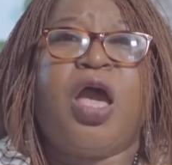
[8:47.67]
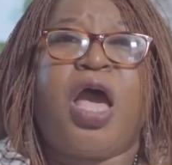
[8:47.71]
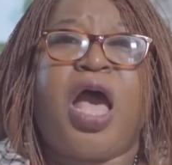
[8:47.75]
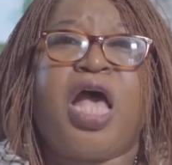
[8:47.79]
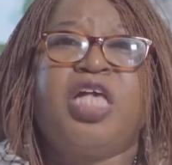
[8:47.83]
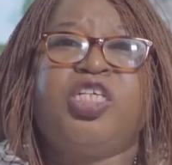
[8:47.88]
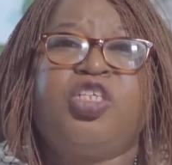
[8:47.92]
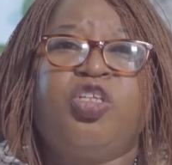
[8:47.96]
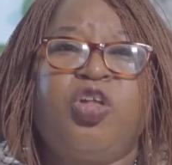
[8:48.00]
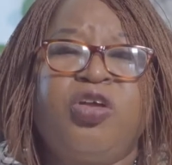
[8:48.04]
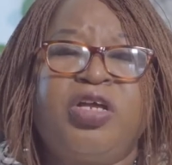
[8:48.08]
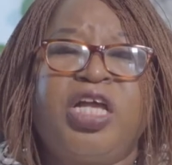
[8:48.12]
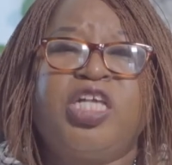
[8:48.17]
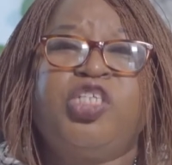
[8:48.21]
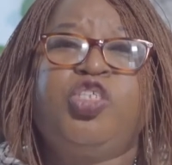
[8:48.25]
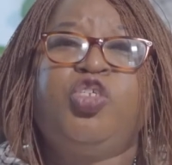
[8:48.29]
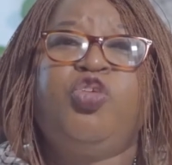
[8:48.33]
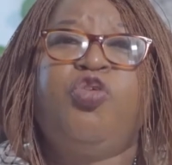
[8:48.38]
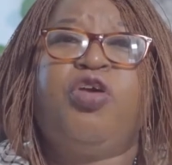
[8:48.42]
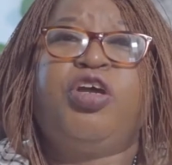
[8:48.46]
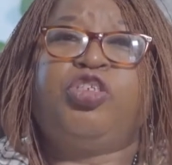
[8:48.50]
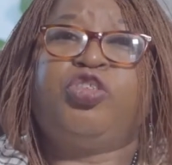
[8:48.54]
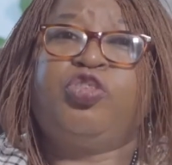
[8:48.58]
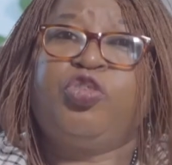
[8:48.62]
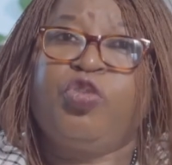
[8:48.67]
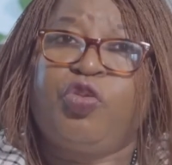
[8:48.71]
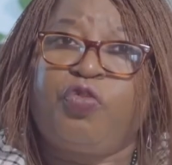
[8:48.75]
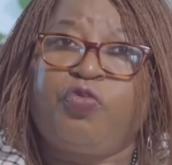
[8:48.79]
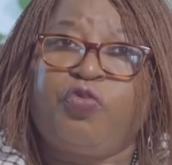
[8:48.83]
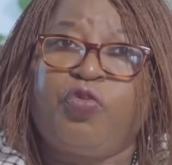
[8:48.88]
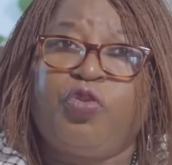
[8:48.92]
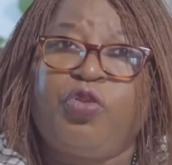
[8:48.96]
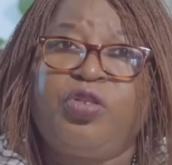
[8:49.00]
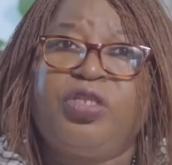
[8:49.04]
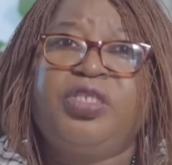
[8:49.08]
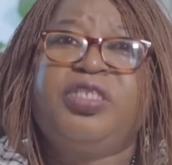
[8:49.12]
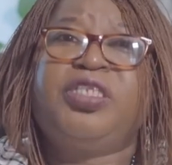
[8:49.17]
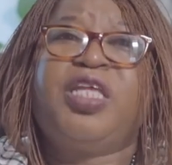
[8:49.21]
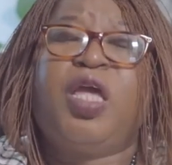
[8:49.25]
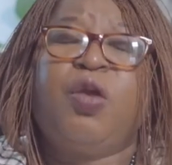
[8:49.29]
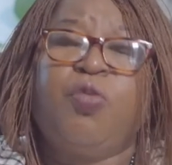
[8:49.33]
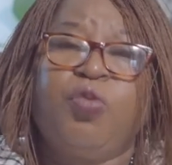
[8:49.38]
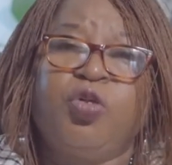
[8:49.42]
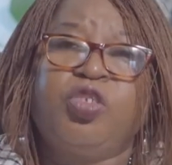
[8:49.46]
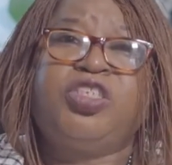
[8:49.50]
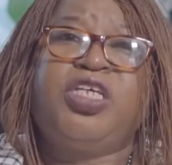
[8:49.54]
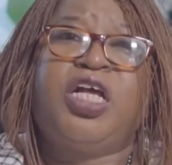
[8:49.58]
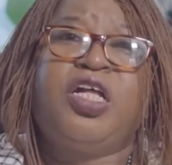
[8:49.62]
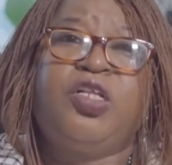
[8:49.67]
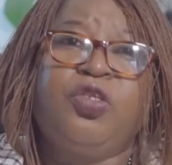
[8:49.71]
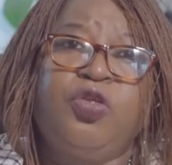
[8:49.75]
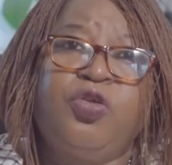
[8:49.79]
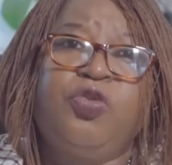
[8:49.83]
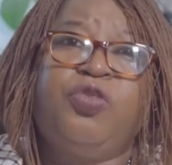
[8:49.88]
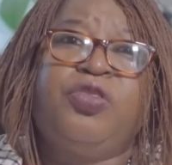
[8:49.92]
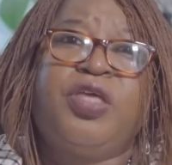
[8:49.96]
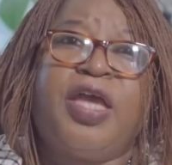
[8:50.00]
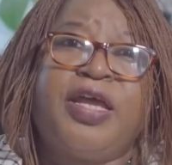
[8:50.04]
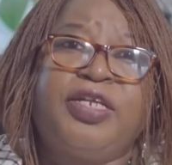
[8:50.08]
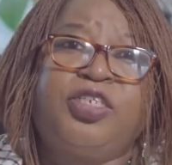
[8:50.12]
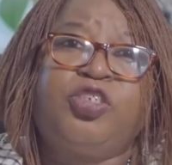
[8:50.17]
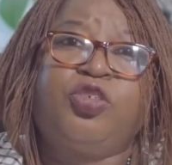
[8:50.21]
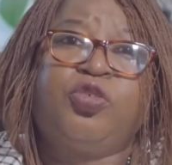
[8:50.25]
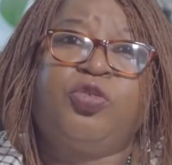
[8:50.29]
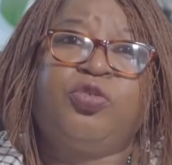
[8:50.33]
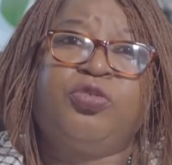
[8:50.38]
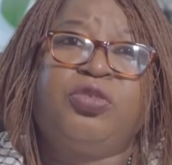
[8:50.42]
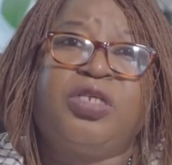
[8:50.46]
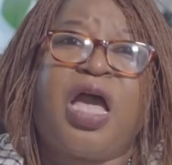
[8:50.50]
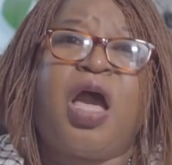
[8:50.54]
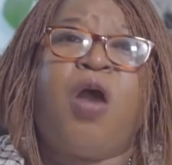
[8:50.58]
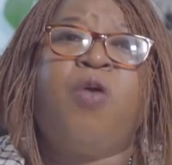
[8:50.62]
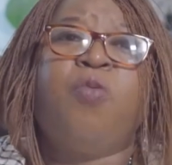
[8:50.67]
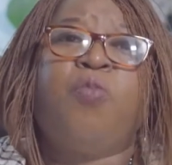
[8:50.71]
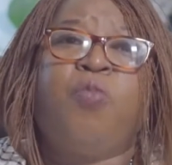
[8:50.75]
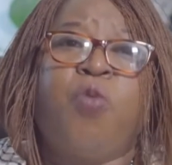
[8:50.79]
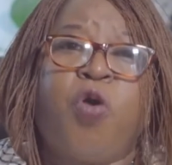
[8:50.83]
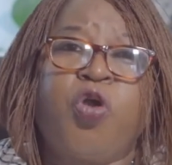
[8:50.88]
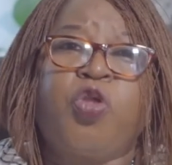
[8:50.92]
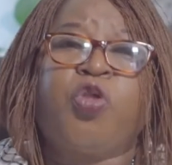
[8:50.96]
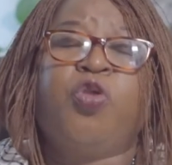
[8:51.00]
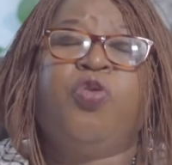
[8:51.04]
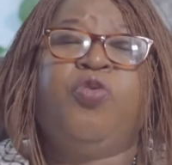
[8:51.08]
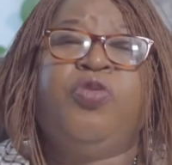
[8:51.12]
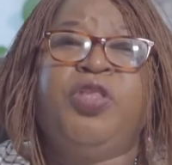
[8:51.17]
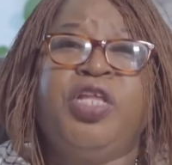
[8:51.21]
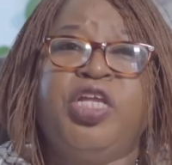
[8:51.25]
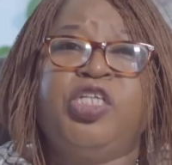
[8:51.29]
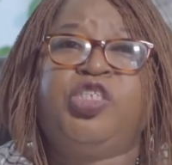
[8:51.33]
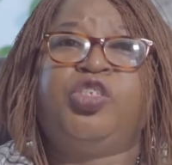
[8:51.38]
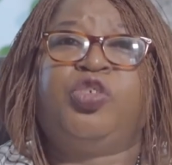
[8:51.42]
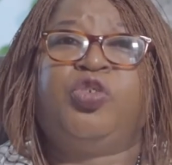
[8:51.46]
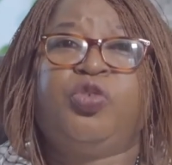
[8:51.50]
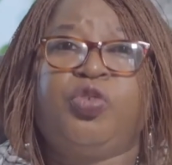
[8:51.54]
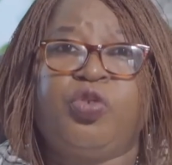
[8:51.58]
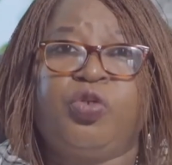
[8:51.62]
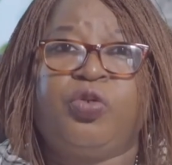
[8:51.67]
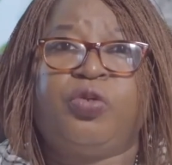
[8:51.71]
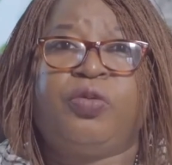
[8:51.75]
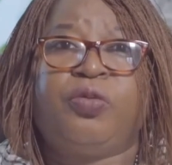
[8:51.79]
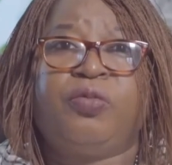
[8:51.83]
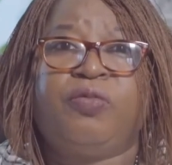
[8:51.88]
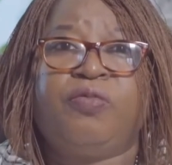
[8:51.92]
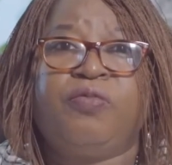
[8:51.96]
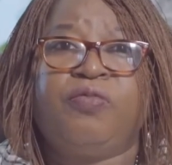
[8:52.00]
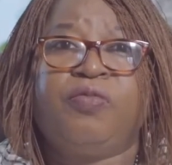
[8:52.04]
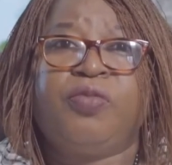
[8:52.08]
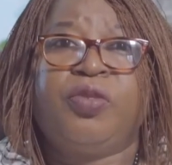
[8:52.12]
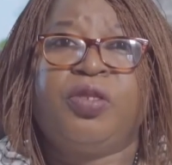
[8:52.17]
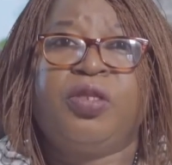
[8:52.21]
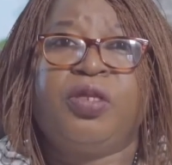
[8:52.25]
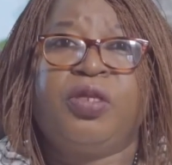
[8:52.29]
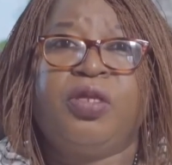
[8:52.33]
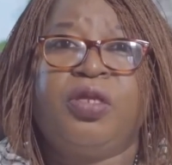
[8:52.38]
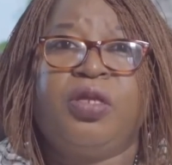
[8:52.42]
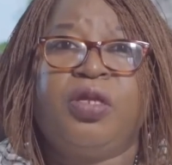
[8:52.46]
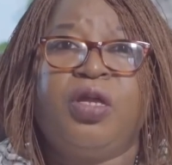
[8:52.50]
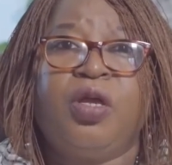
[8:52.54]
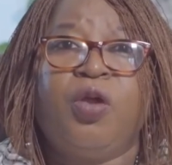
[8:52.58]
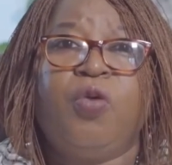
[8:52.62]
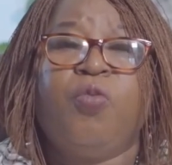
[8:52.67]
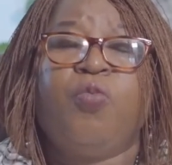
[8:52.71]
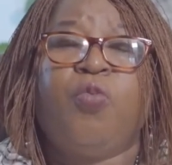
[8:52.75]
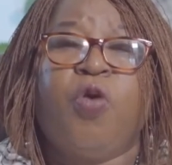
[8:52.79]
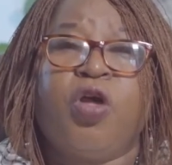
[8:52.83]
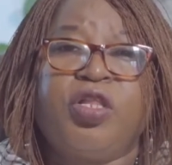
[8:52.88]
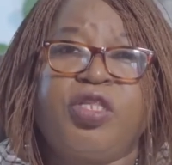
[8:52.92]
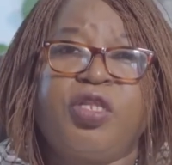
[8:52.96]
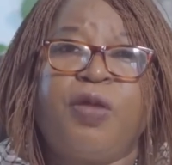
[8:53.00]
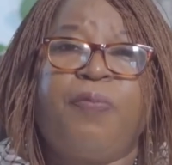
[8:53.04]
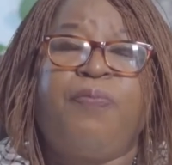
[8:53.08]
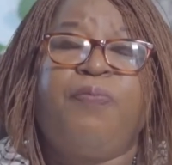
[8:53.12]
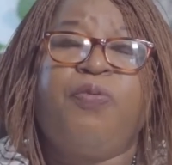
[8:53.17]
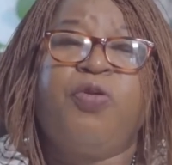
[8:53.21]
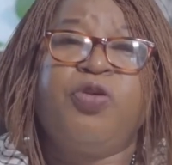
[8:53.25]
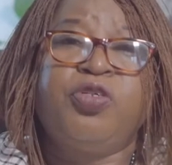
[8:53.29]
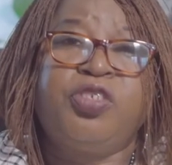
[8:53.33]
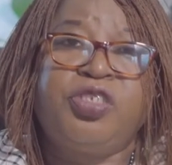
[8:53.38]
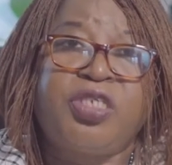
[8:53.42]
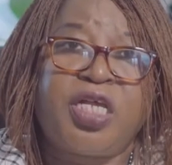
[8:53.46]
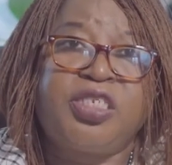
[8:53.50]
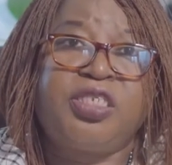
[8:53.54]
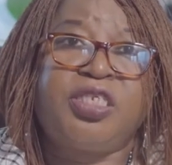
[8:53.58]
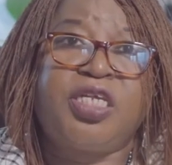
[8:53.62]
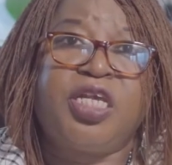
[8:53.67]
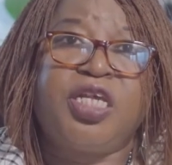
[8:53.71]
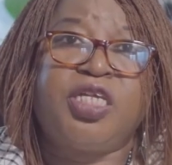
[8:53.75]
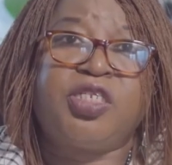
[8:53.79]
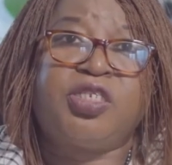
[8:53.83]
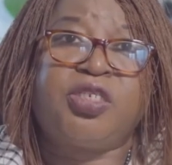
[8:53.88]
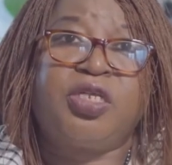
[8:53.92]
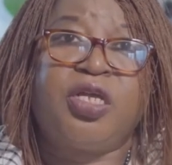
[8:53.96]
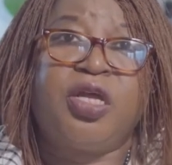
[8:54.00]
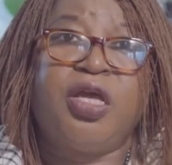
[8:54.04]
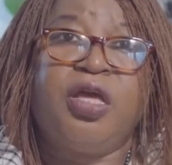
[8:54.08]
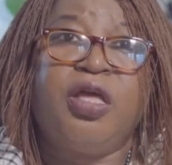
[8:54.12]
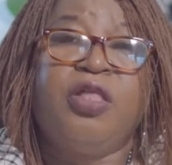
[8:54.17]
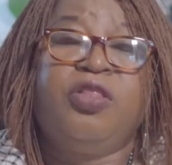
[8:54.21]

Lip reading: As long as you are truthful, they will tell you their truth and what you need to do, what the process is.